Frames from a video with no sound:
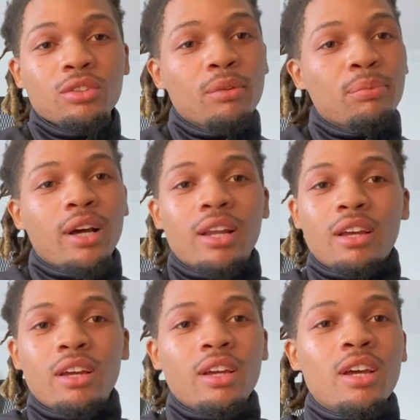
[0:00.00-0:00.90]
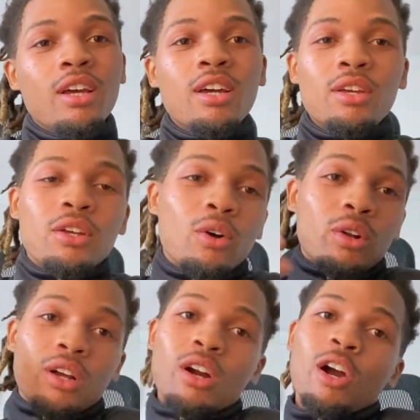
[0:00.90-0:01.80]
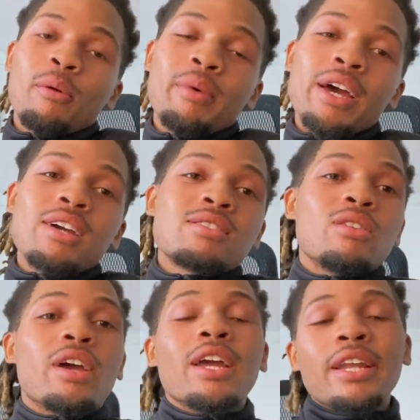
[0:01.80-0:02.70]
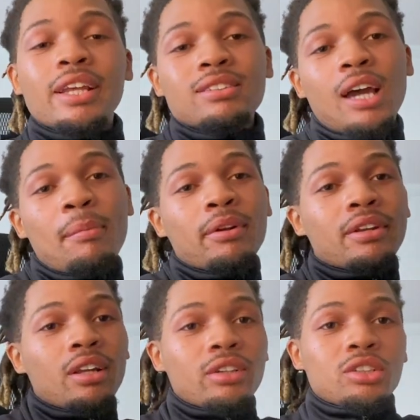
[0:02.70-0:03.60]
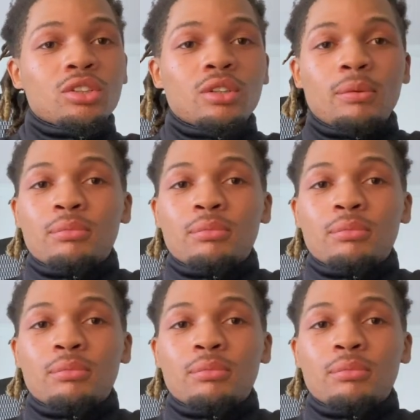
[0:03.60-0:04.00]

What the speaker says: You can probably, you can go to CarMax or any type of dealership,